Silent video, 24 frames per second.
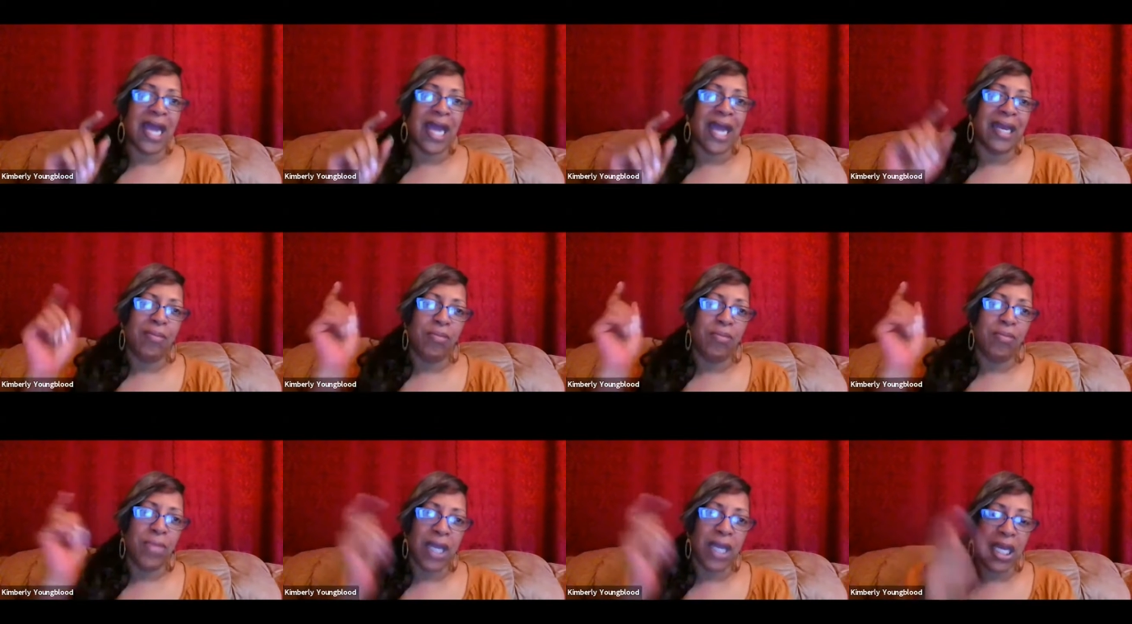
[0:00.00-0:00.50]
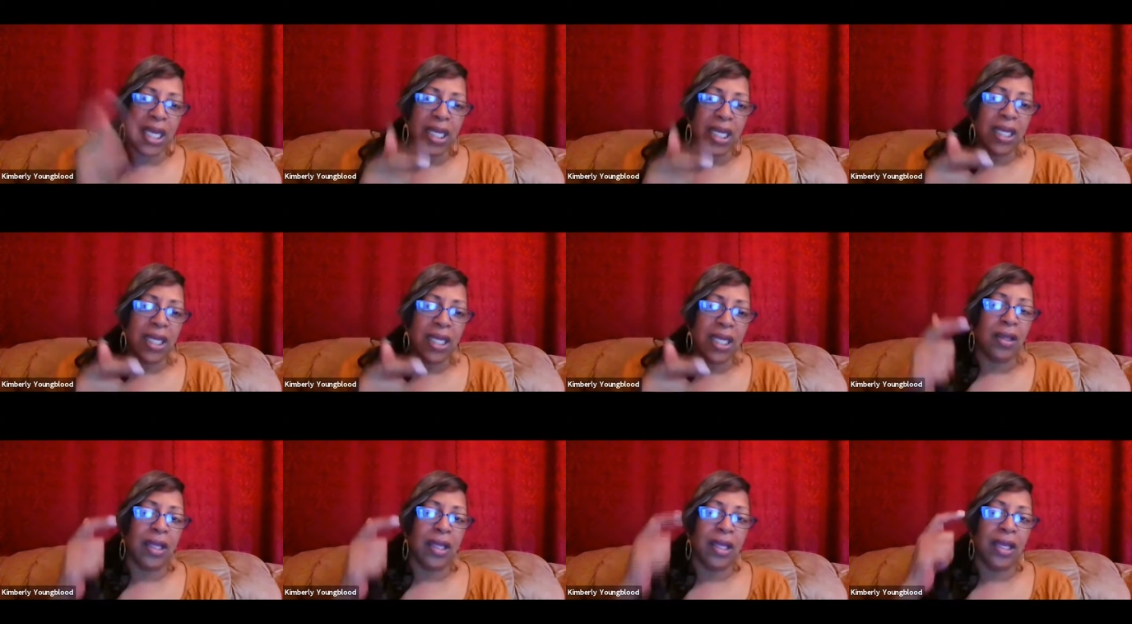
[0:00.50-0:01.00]
we're not
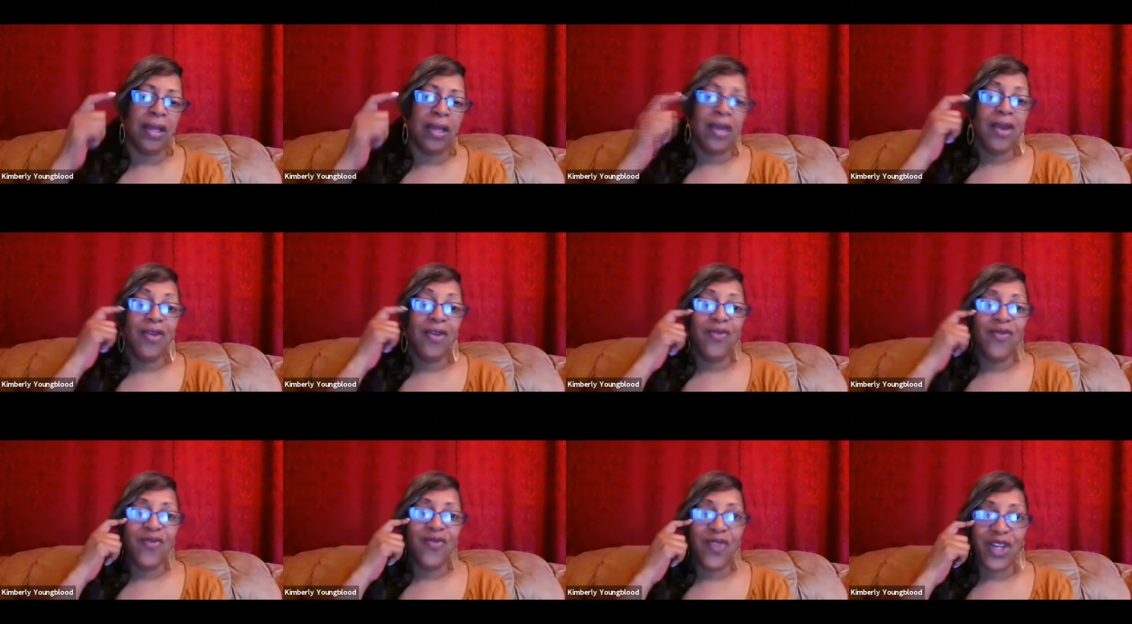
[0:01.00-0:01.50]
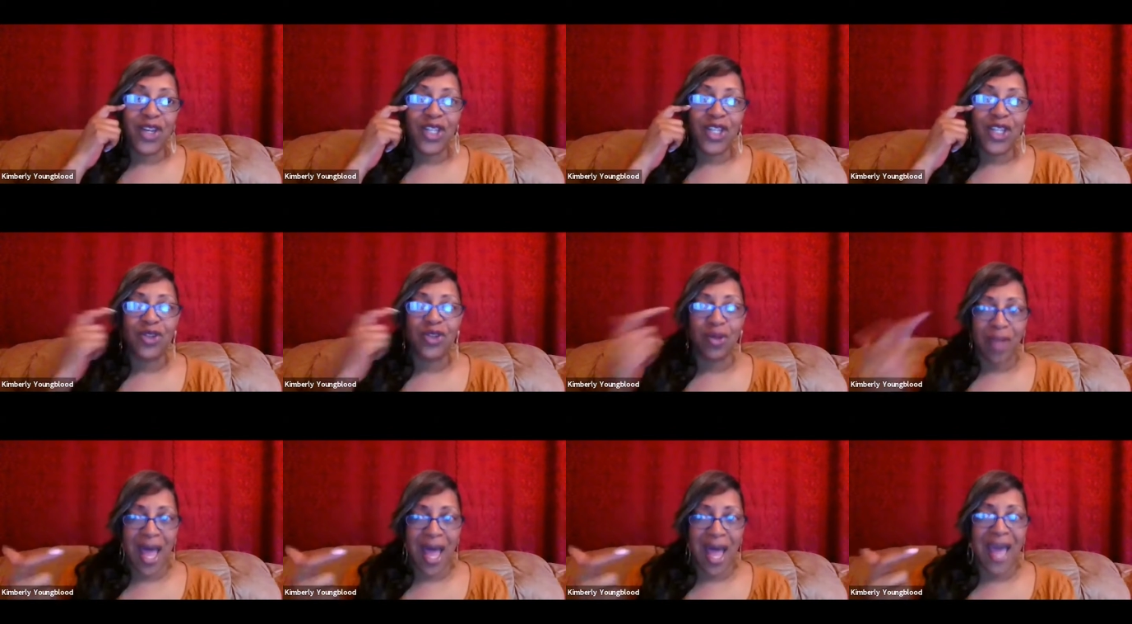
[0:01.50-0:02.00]
immediately
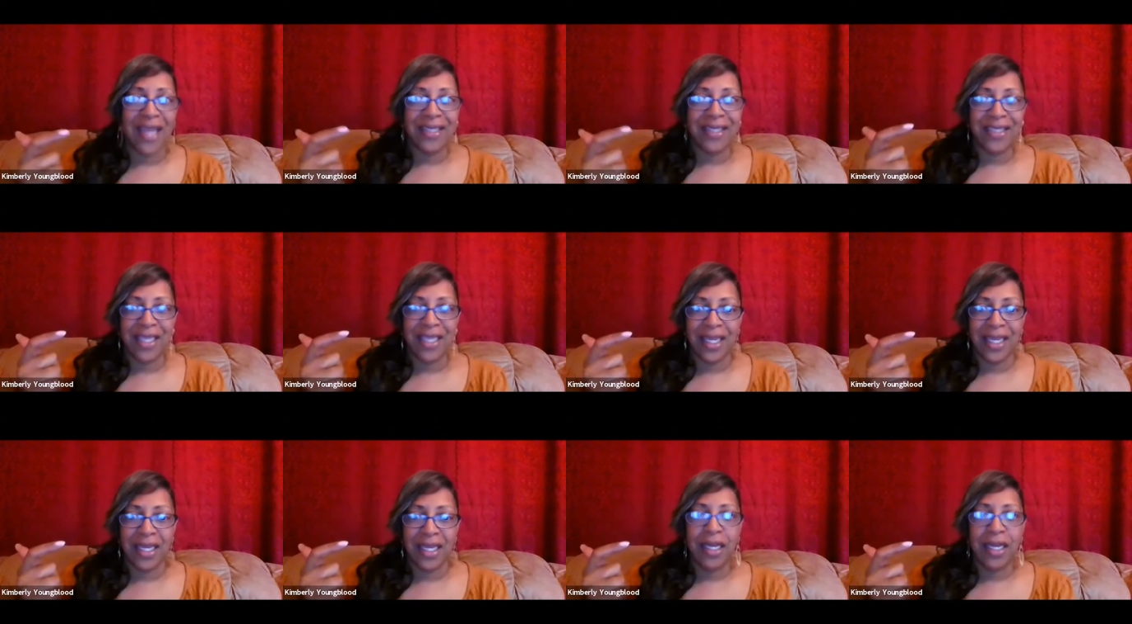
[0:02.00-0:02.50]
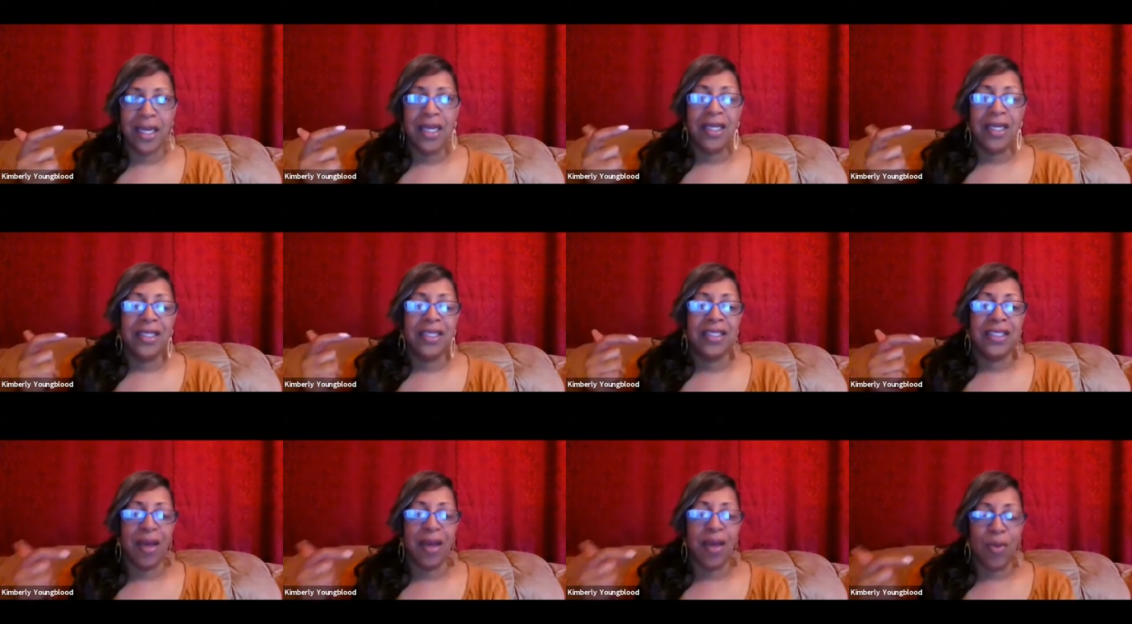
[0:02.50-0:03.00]

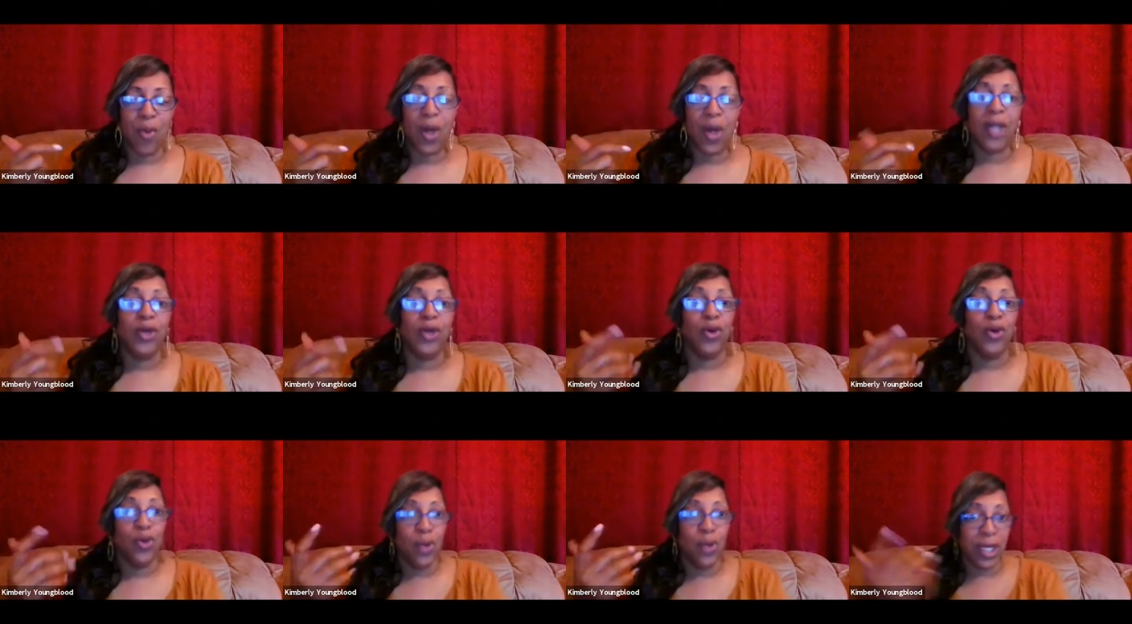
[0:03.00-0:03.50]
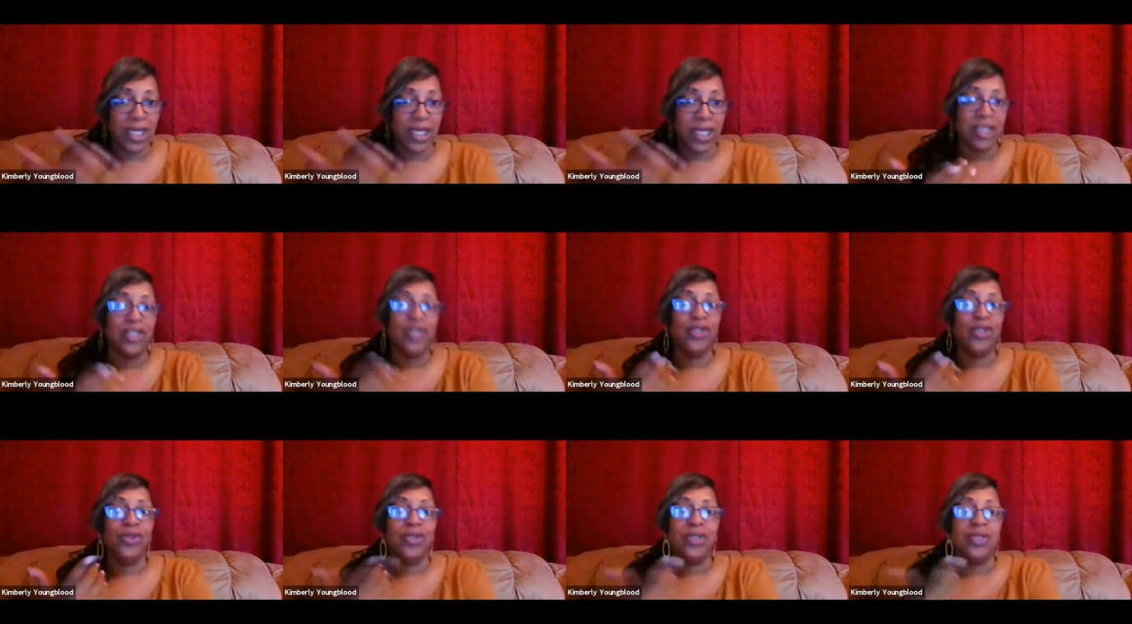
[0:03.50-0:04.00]
visualizing someone
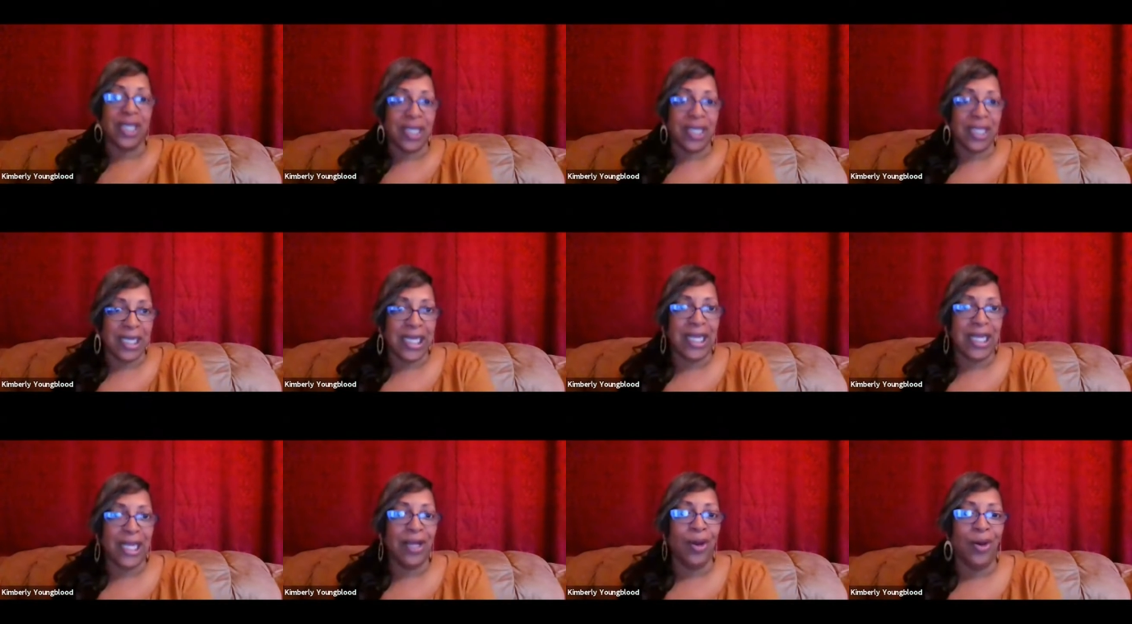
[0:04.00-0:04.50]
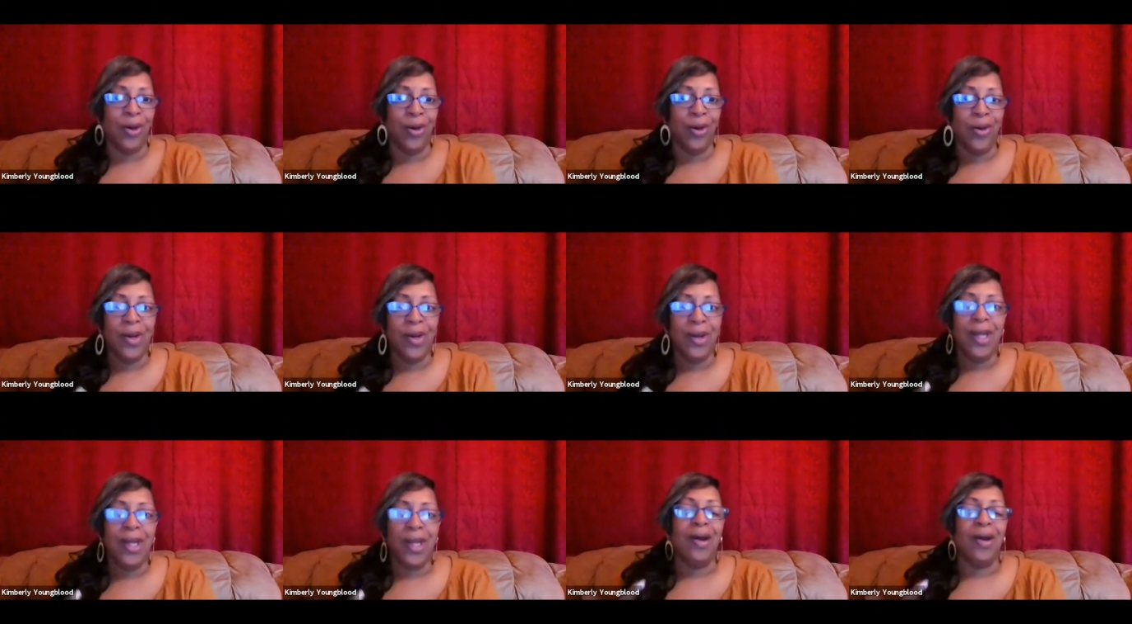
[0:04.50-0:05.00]
who is using a
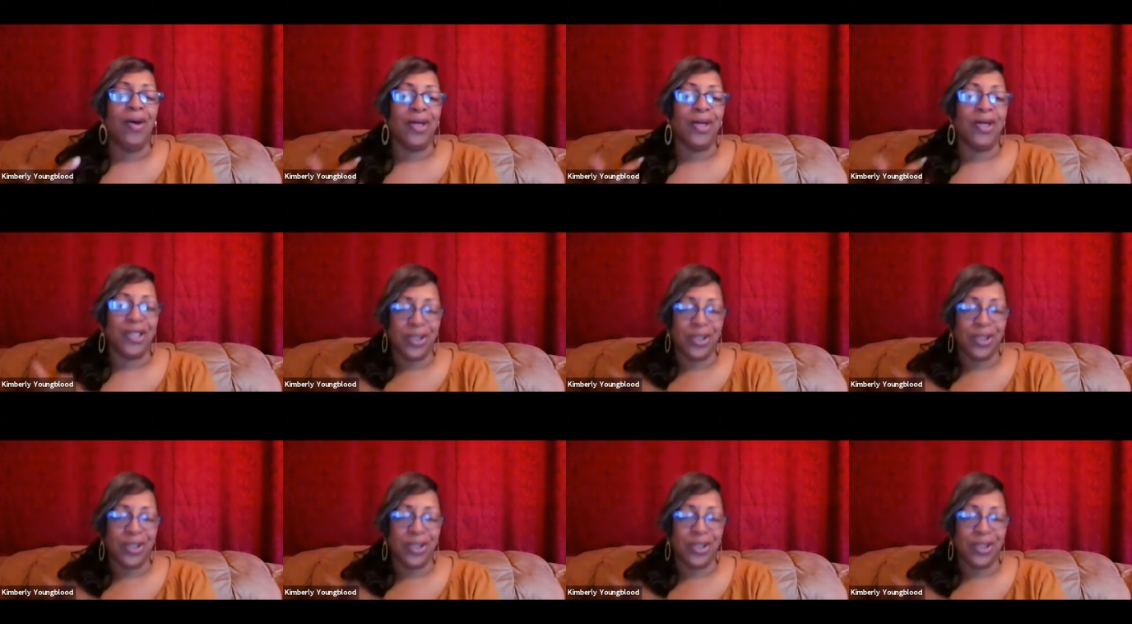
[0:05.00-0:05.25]
needle